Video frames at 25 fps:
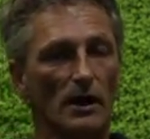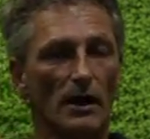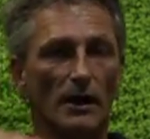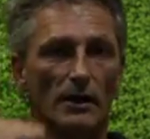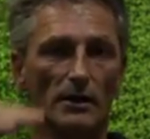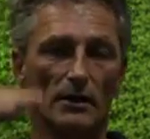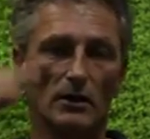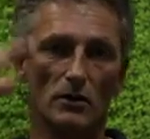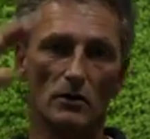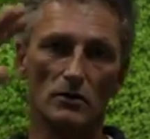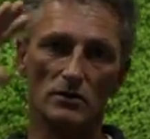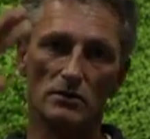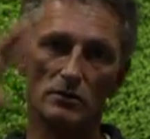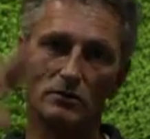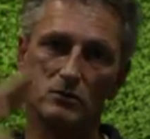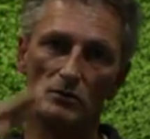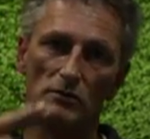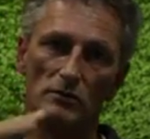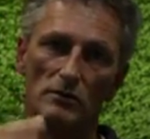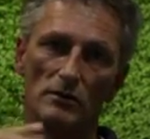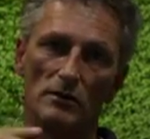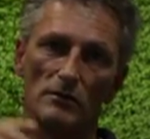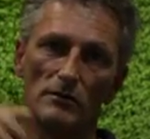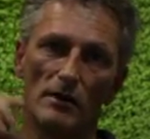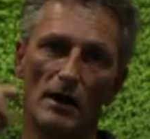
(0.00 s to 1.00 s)
and closer
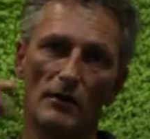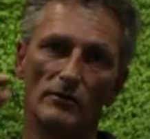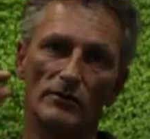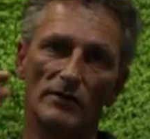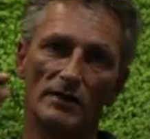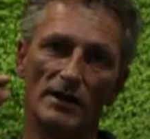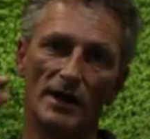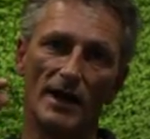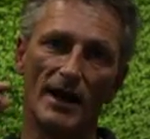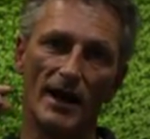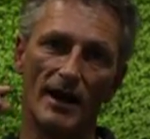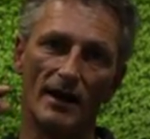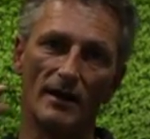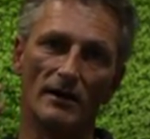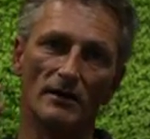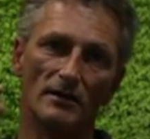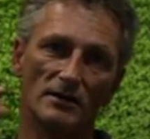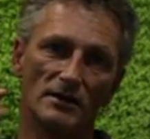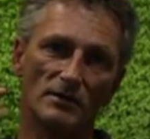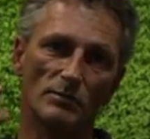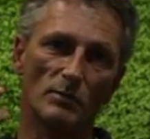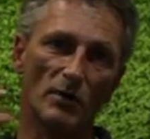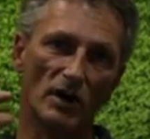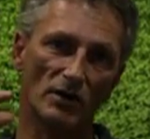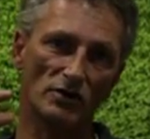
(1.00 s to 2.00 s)
to the ground the air
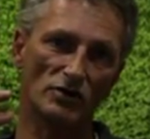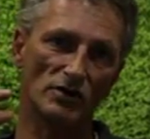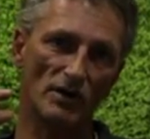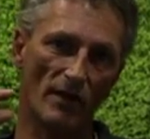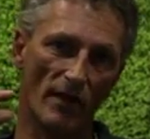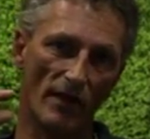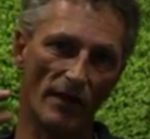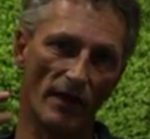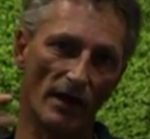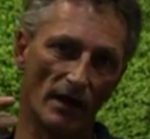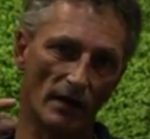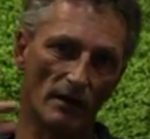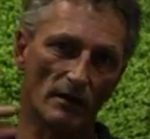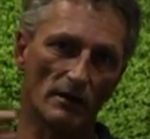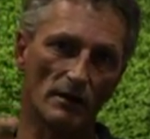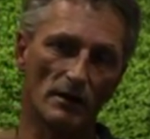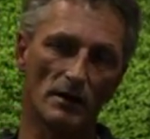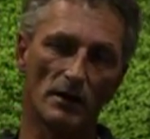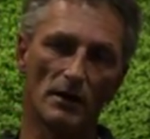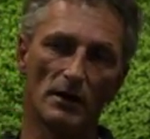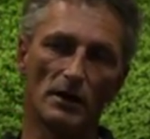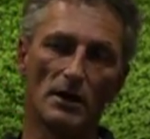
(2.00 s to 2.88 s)
is much thicker.